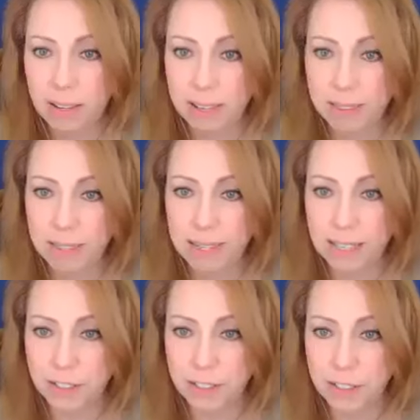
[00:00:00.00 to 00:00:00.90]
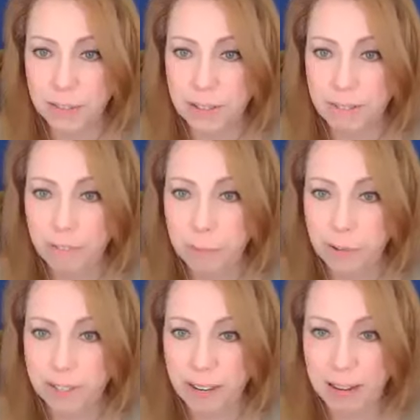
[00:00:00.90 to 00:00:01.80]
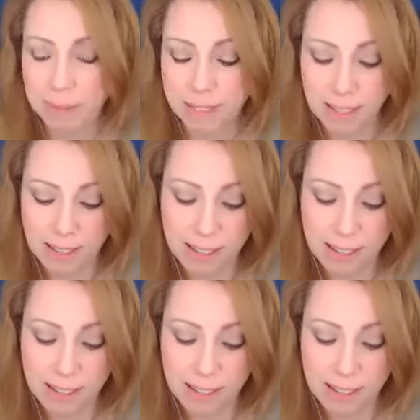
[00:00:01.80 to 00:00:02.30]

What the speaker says: I think I should do it a few more times.